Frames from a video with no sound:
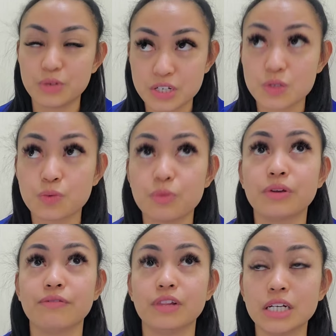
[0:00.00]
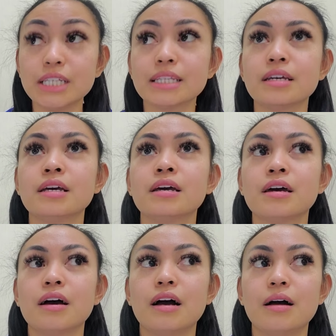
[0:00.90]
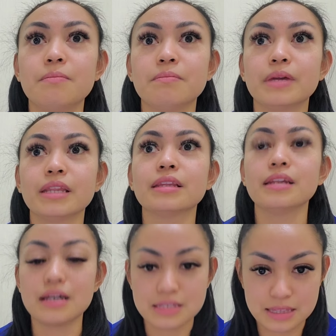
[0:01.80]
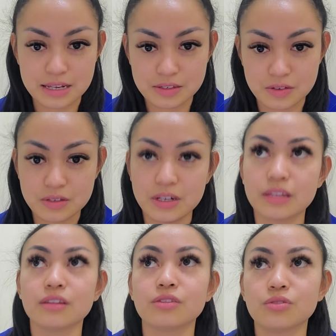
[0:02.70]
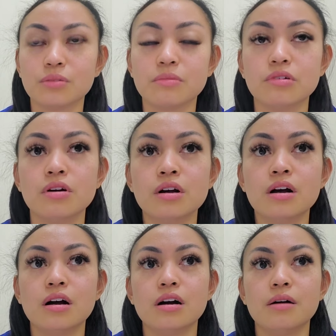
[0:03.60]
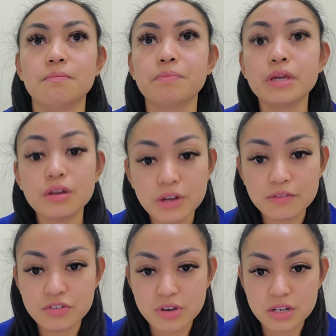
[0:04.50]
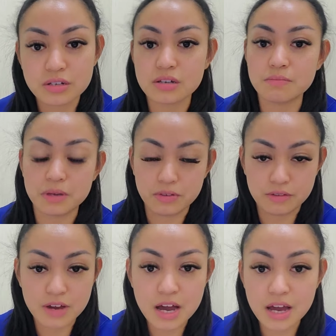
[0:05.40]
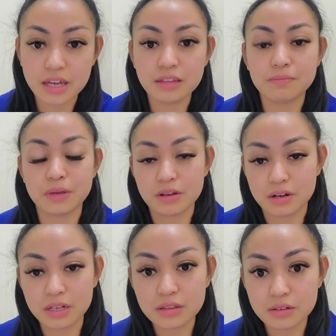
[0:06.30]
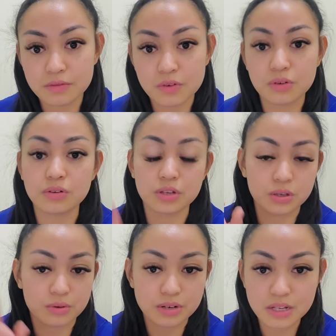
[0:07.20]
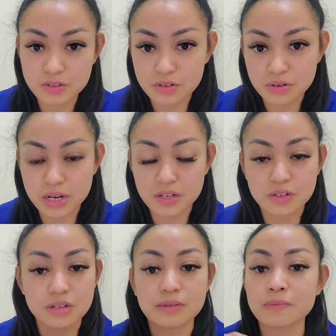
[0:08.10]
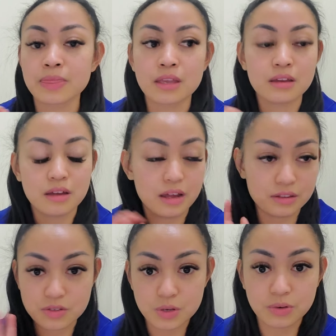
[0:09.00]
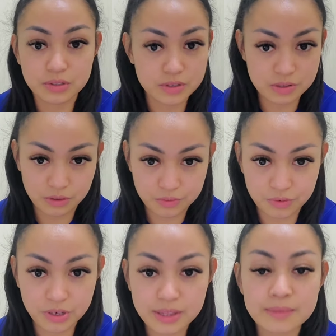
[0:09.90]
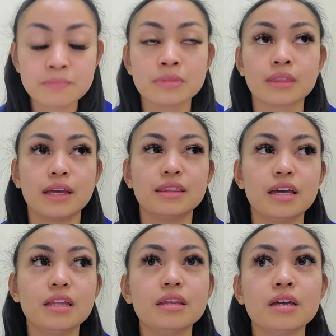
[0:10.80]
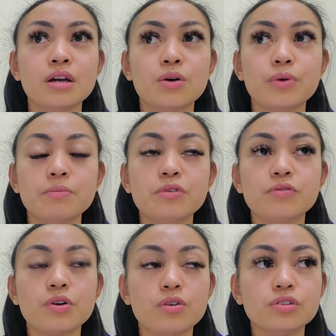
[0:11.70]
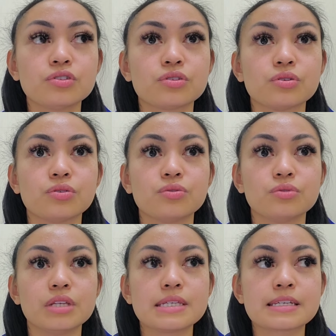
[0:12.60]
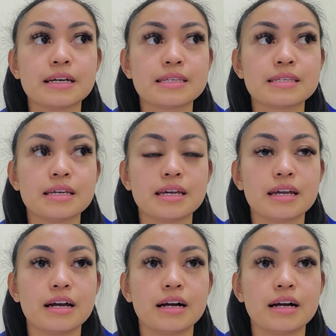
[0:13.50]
is what we've learned in the last lesson. So like the normal P wave duration, P wave height, PR interval, QRS duration, and so on and so forth. And then we moved on to discussing